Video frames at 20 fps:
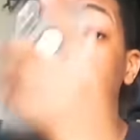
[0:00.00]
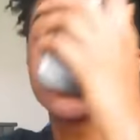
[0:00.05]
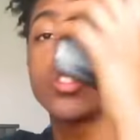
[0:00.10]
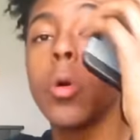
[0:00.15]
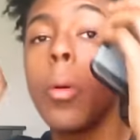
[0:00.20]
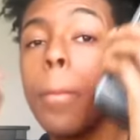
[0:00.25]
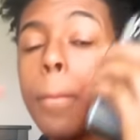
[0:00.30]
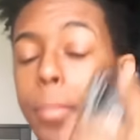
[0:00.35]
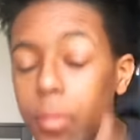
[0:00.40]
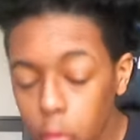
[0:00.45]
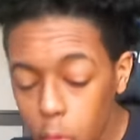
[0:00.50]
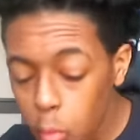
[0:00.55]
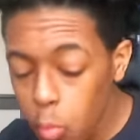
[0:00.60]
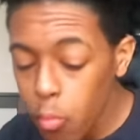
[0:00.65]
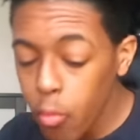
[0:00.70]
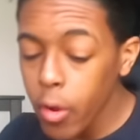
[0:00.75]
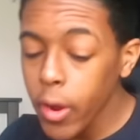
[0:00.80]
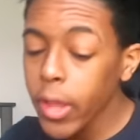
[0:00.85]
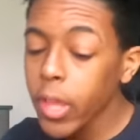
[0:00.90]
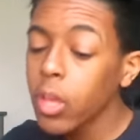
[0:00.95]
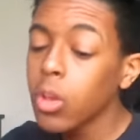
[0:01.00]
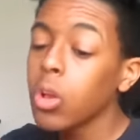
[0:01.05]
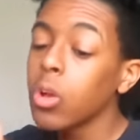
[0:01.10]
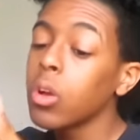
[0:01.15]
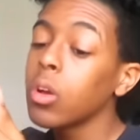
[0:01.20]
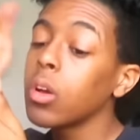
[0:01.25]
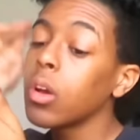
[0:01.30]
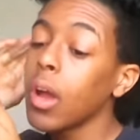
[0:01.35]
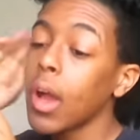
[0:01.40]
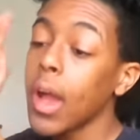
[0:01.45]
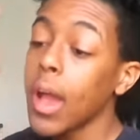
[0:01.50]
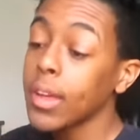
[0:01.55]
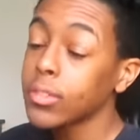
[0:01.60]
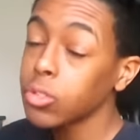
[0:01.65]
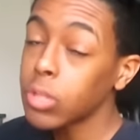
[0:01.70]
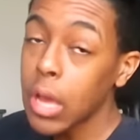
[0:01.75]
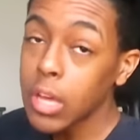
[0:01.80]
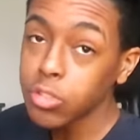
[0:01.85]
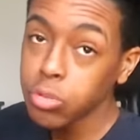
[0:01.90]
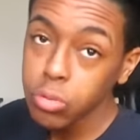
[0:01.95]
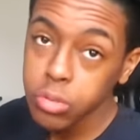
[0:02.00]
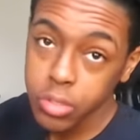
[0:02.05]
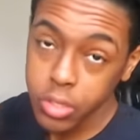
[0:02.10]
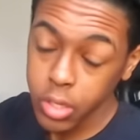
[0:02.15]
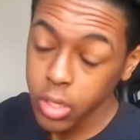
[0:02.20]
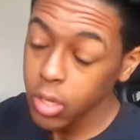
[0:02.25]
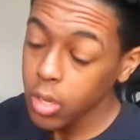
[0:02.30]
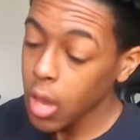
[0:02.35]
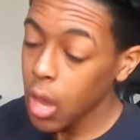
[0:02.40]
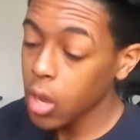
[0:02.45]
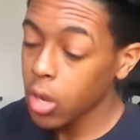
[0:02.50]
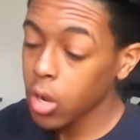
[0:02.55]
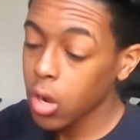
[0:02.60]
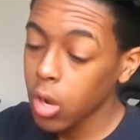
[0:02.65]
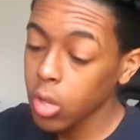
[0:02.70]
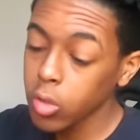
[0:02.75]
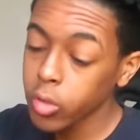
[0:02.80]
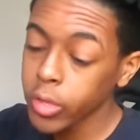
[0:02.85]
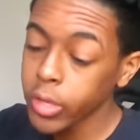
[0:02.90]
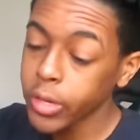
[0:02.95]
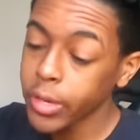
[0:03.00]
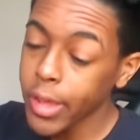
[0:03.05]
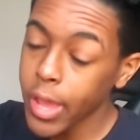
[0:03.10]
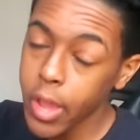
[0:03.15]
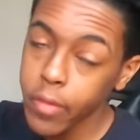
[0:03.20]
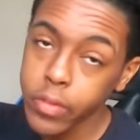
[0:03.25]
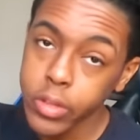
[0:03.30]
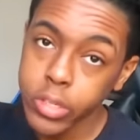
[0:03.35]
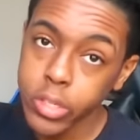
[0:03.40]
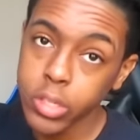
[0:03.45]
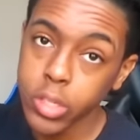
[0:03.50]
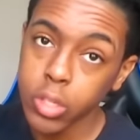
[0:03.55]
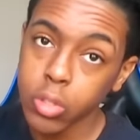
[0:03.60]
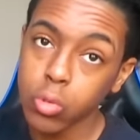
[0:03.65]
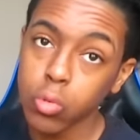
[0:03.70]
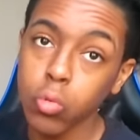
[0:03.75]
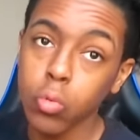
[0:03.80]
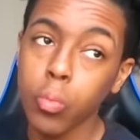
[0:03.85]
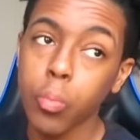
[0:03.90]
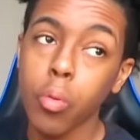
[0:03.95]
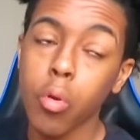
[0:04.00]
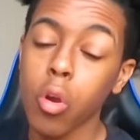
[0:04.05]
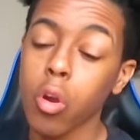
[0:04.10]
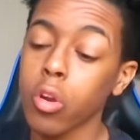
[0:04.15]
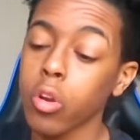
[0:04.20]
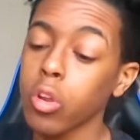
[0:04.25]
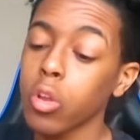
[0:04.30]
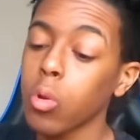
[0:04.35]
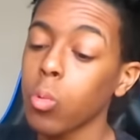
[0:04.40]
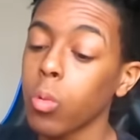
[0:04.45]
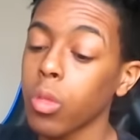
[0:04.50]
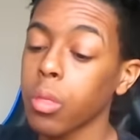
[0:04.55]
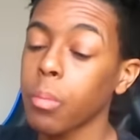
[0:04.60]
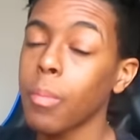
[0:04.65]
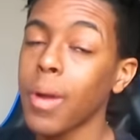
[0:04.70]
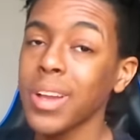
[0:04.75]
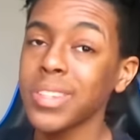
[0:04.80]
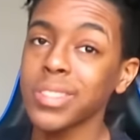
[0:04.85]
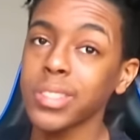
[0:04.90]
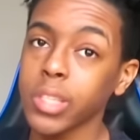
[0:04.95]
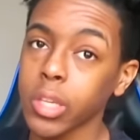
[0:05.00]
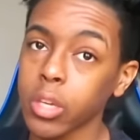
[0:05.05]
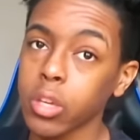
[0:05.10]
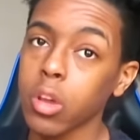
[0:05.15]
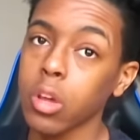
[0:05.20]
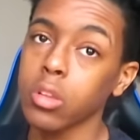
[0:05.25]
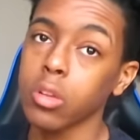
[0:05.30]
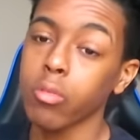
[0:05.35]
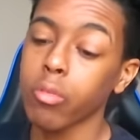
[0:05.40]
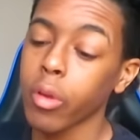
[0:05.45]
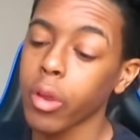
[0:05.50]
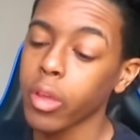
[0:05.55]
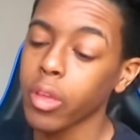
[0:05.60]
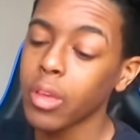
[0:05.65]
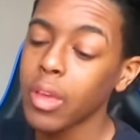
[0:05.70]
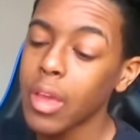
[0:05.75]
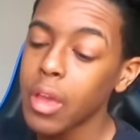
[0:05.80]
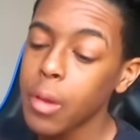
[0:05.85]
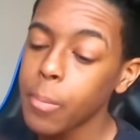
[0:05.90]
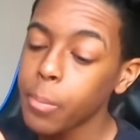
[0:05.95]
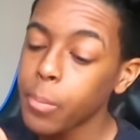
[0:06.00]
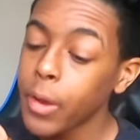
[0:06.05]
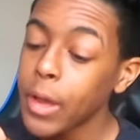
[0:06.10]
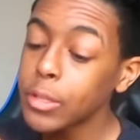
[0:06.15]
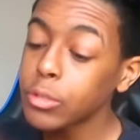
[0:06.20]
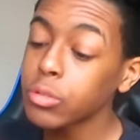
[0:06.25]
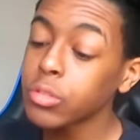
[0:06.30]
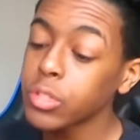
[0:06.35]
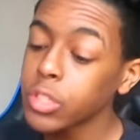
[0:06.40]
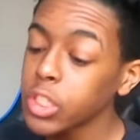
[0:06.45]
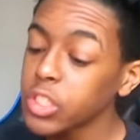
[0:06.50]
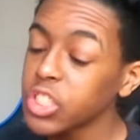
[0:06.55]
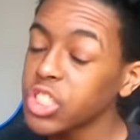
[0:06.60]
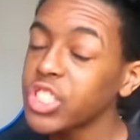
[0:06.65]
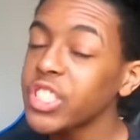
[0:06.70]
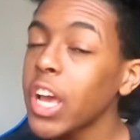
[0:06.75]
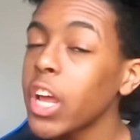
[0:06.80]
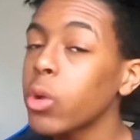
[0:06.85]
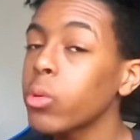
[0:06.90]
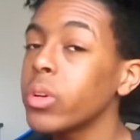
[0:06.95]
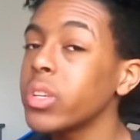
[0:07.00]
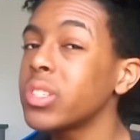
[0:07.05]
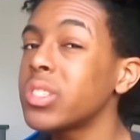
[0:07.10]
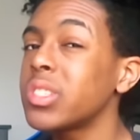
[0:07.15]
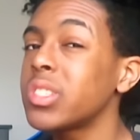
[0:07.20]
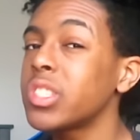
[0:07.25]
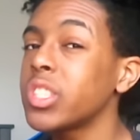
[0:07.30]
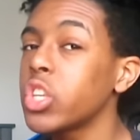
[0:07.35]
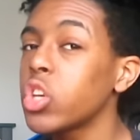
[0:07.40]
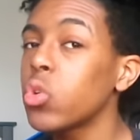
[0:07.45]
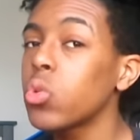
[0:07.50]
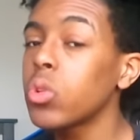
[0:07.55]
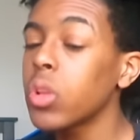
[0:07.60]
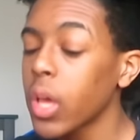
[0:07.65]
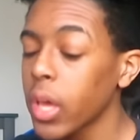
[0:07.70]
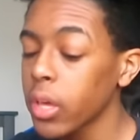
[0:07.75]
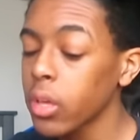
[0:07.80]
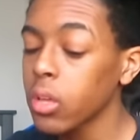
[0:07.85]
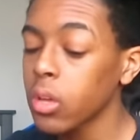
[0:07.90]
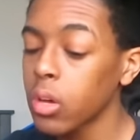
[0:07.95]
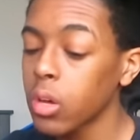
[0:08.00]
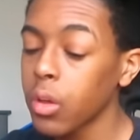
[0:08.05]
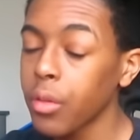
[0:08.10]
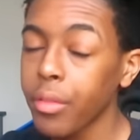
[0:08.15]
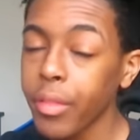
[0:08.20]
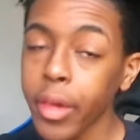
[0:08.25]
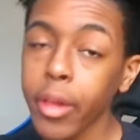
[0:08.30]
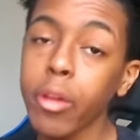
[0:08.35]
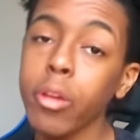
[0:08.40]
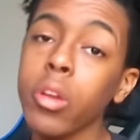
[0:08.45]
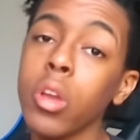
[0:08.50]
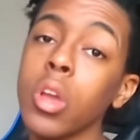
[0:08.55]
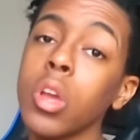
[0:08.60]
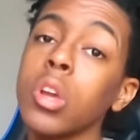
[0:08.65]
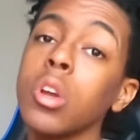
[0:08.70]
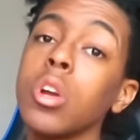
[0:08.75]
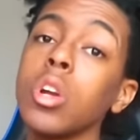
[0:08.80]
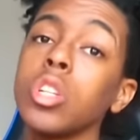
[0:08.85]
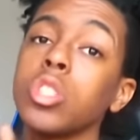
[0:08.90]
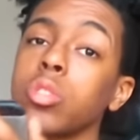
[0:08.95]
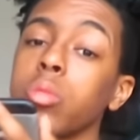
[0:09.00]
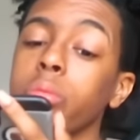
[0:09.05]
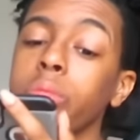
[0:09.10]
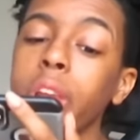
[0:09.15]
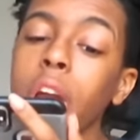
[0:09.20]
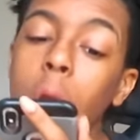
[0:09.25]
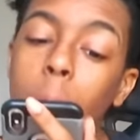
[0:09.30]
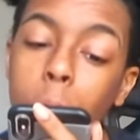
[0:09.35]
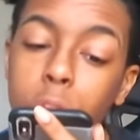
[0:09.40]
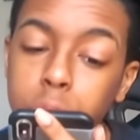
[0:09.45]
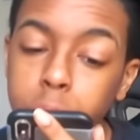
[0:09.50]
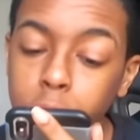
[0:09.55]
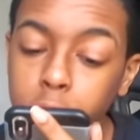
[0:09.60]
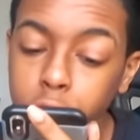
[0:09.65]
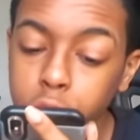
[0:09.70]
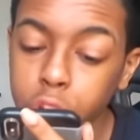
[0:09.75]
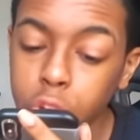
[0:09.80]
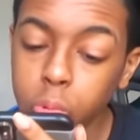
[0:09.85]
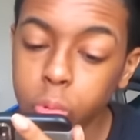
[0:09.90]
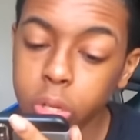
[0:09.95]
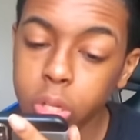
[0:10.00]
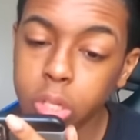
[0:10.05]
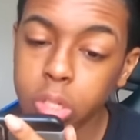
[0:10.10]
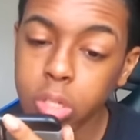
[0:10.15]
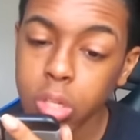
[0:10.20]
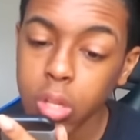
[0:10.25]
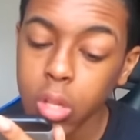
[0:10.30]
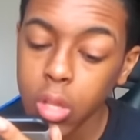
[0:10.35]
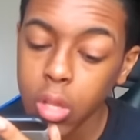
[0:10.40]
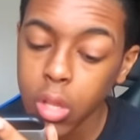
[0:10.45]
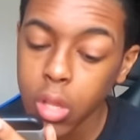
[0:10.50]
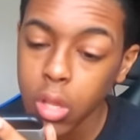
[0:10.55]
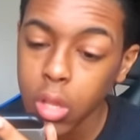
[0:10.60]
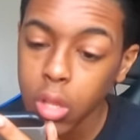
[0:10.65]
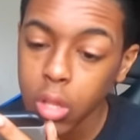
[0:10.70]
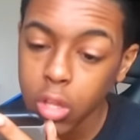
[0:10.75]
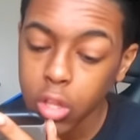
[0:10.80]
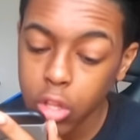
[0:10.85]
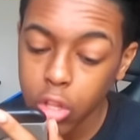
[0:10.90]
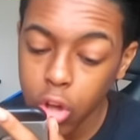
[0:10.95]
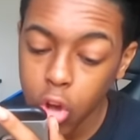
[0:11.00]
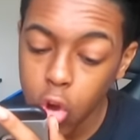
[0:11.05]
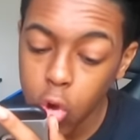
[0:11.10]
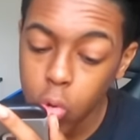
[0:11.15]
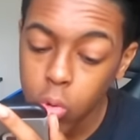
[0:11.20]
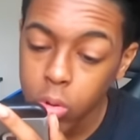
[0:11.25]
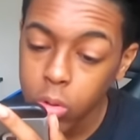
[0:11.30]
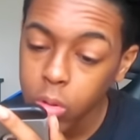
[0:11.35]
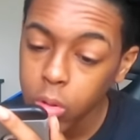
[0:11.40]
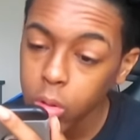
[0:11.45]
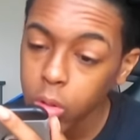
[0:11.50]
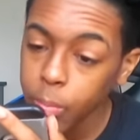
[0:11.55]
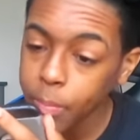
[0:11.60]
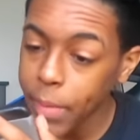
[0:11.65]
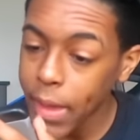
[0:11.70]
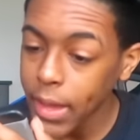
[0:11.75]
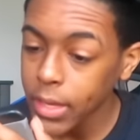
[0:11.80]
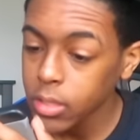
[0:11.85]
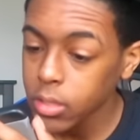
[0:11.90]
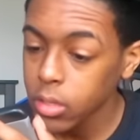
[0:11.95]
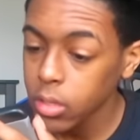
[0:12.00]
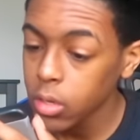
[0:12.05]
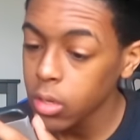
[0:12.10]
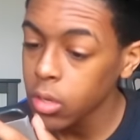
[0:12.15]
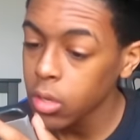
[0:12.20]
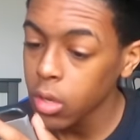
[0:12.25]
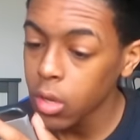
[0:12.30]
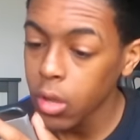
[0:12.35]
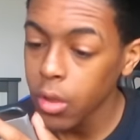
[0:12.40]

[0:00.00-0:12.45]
So boom, right? As you see, I color in every single part with my skin color, right? But as you see, the shadow is still like there. So now what you want to do is go back to the